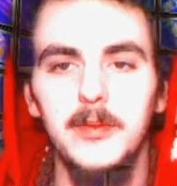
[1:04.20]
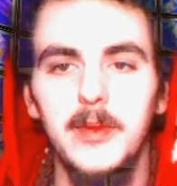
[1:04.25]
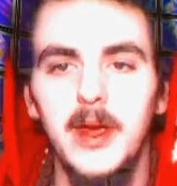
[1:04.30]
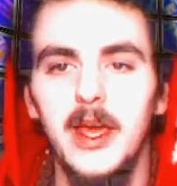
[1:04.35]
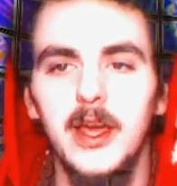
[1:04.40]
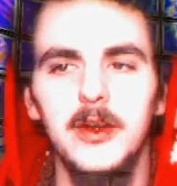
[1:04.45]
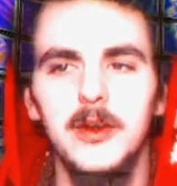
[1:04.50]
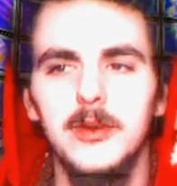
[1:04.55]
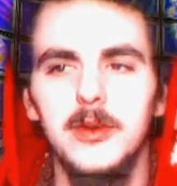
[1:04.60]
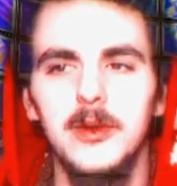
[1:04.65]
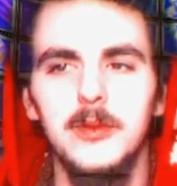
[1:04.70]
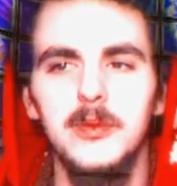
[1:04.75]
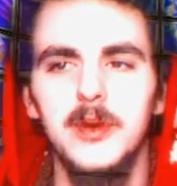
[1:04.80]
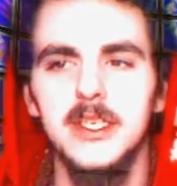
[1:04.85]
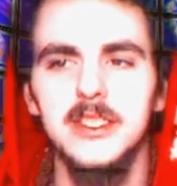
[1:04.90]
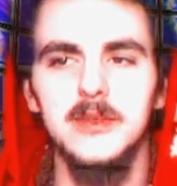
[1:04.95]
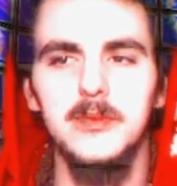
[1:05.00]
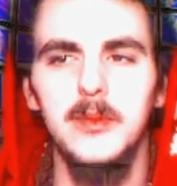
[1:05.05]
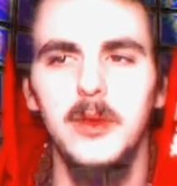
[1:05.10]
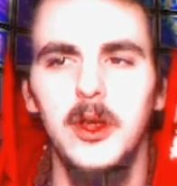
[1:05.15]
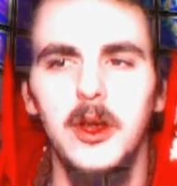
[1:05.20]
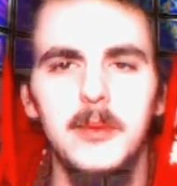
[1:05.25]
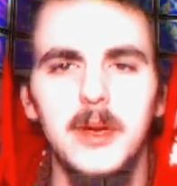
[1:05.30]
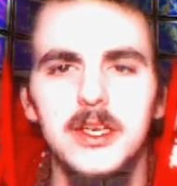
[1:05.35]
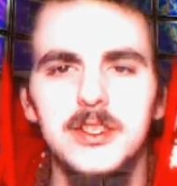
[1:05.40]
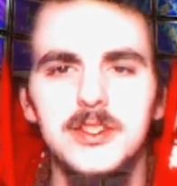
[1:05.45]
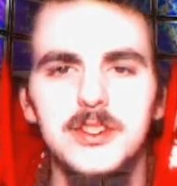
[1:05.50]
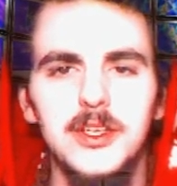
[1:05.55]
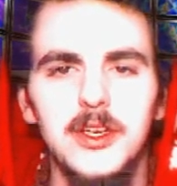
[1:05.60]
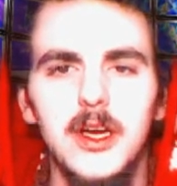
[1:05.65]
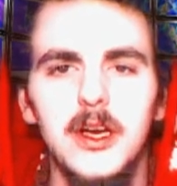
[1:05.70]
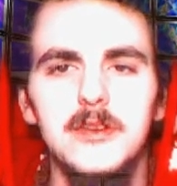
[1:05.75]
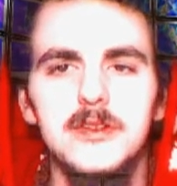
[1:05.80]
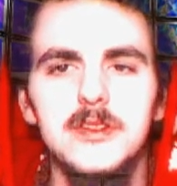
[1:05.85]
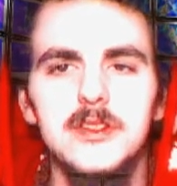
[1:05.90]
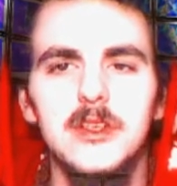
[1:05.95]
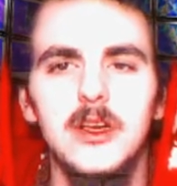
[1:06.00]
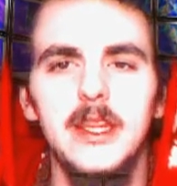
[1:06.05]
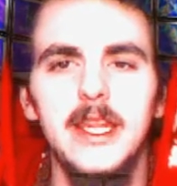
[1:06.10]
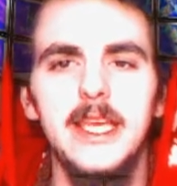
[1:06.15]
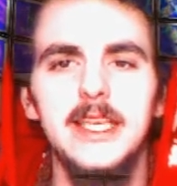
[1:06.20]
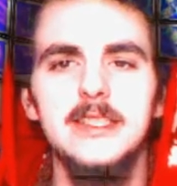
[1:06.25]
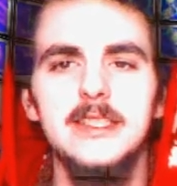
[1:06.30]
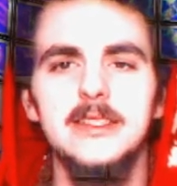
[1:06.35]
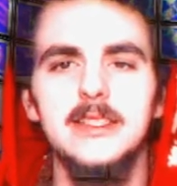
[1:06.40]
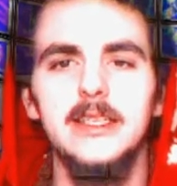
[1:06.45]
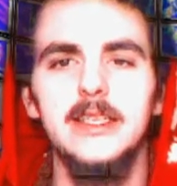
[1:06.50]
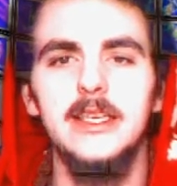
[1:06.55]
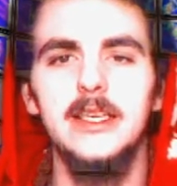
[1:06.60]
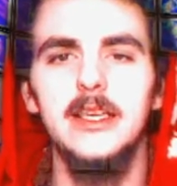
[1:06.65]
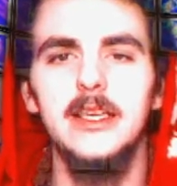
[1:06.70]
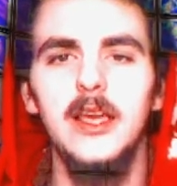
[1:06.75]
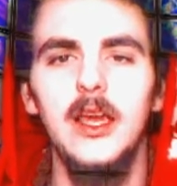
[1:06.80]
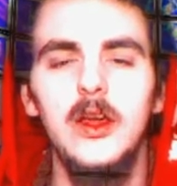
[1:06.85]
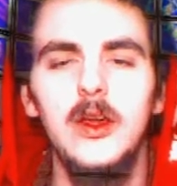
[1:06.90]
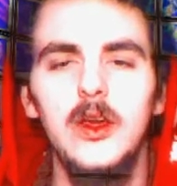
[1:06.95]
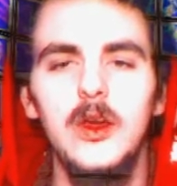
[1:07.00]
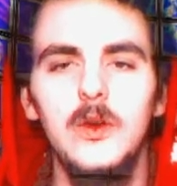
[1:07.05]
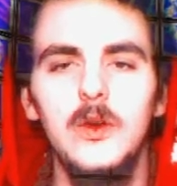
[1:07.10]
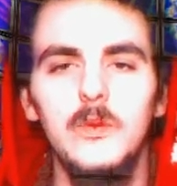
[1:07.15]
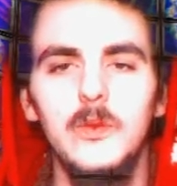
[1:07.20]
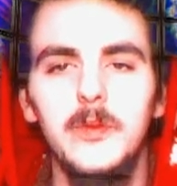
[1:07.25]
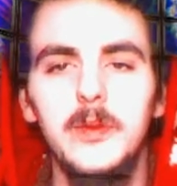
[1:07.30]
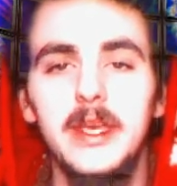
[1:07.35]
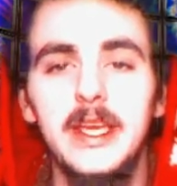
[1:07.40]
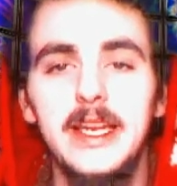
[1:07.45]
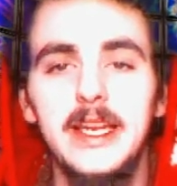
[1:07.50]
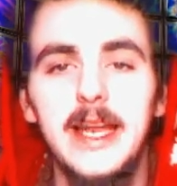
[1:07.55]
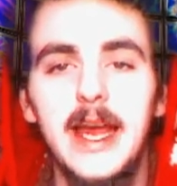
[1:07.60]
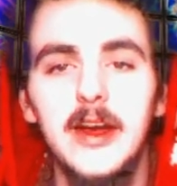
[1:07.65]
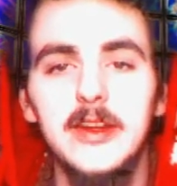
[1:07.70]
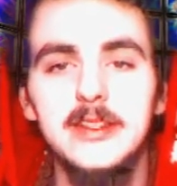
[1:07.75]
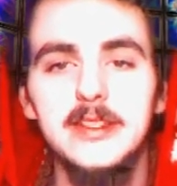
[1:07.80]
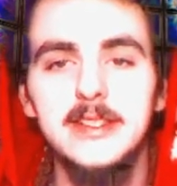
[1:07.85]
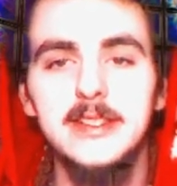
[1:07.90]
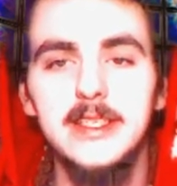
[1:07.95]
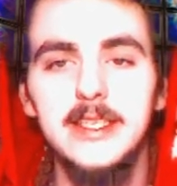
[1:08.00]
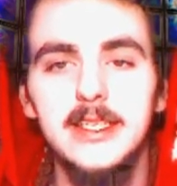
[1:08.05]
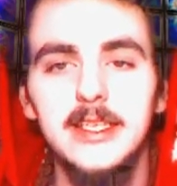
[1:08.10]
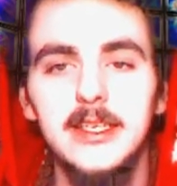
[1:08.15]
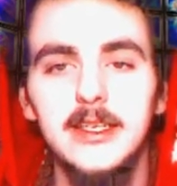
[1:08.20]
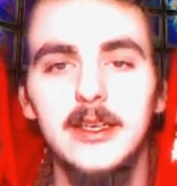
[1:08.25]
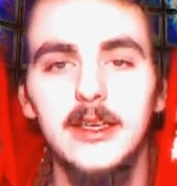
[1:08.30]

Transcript: mayor, or present mayor, I'm not sure, of Salt Lake City, will be announcing